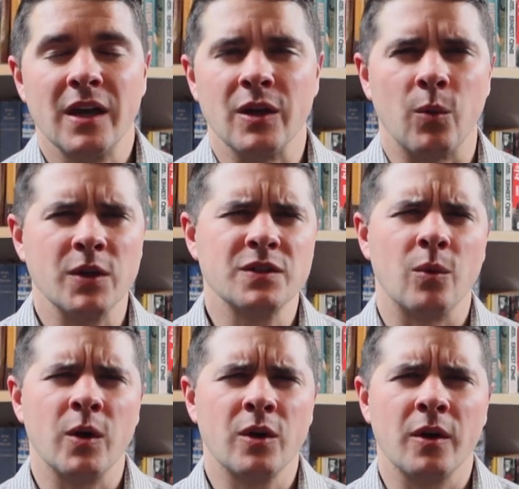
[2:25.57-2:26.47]

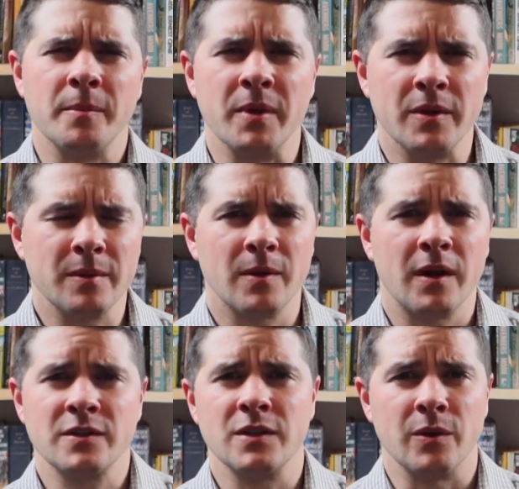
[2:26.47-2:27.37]
What are all the building
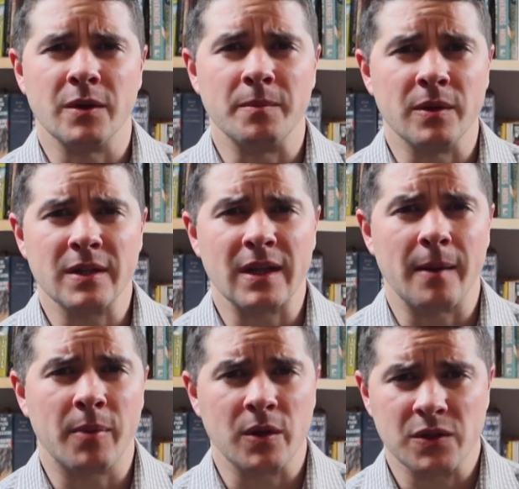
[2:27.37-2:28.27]
blocks that go into building
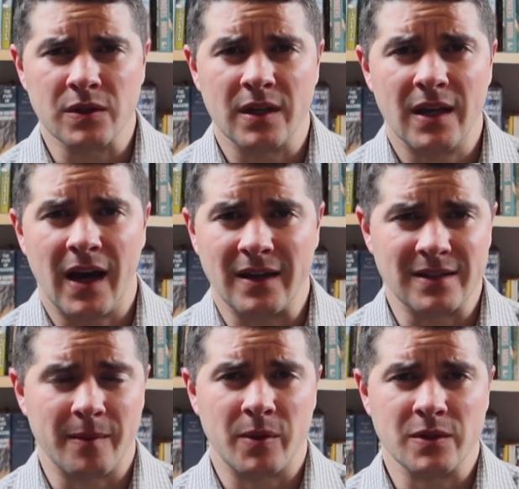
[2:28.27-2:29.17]
that person? How
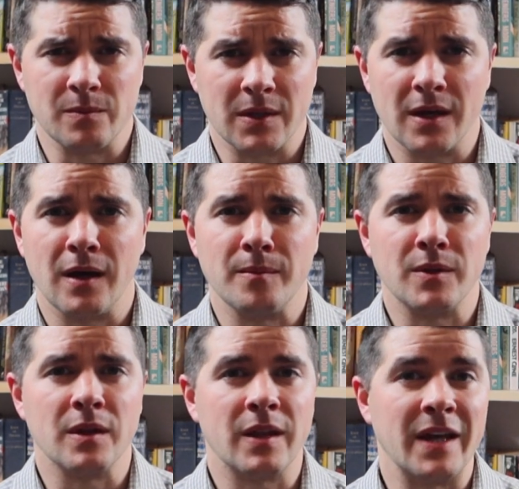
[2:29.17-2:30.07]
does that person
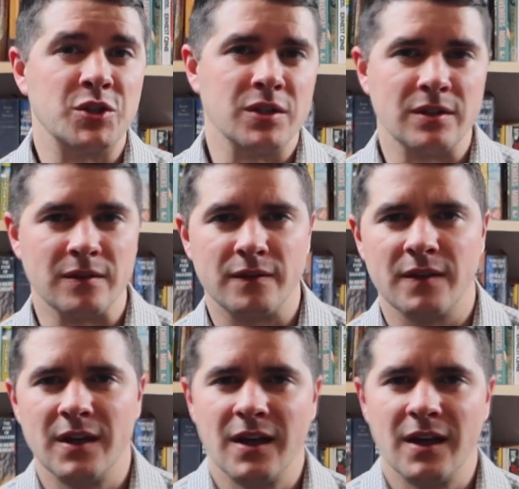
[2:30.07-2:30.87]
become the legend of